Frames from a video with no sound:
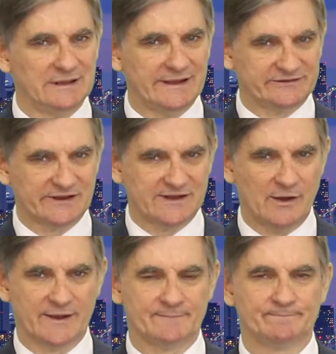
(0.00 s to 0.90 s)
let's get
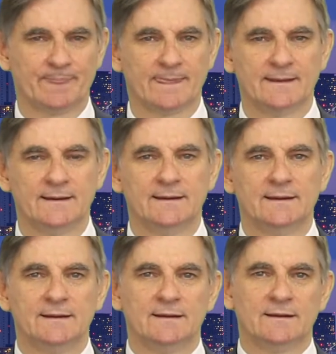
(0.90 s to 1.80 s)
going.
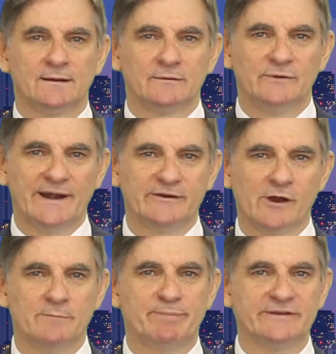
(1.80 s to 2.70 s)
Running
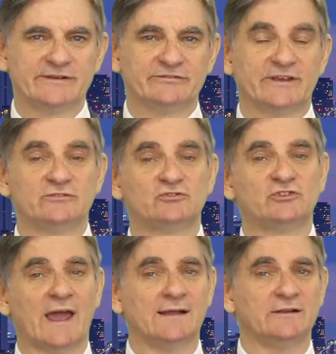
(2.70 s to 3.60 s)
your own business is
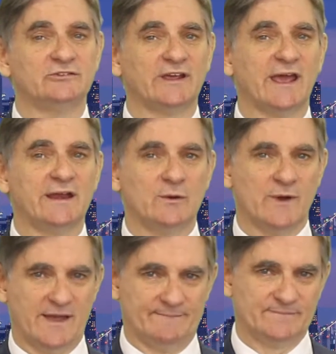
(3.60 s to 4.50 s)
challenging
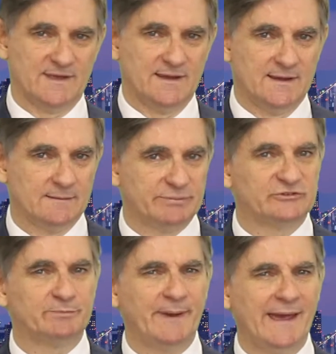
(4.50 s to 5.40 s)
anywhere, but
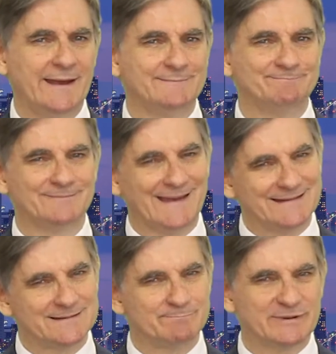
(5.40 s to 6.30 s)
Japan
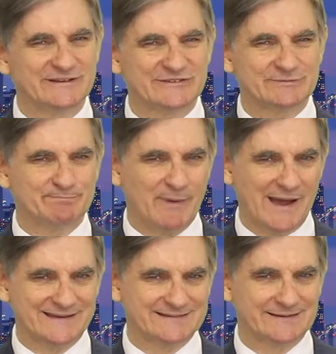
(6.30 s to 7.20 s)
adds a bit of
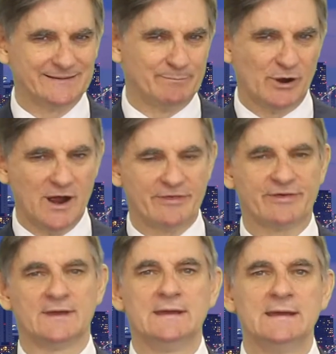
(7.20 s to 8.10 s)
spice to the
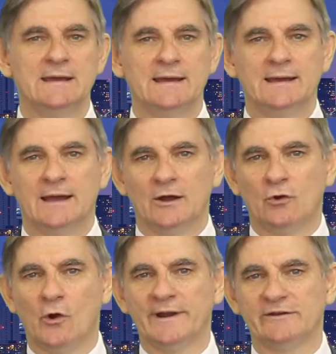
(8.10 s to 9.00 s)
broth.
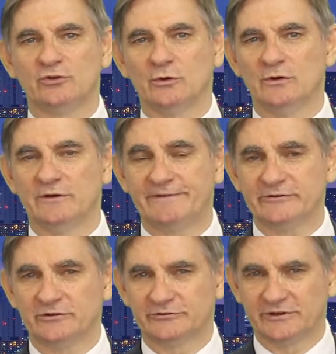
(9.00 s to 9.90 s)
According to
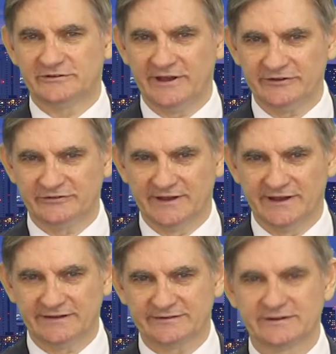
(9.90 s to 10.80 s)
official
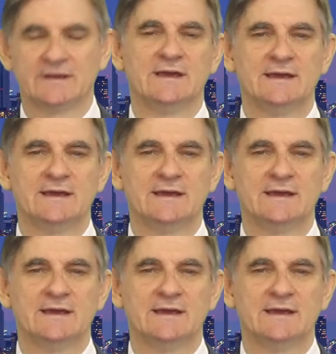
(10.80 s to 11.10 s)
statistics,